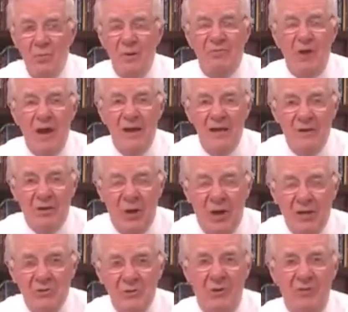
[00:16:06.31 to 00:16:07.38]
We've got
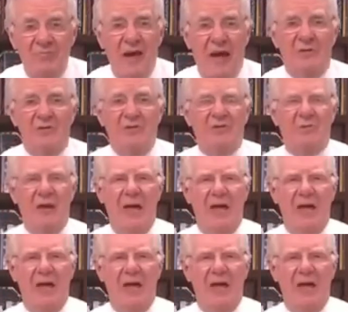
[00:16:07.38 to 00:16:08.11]
intellectual factors.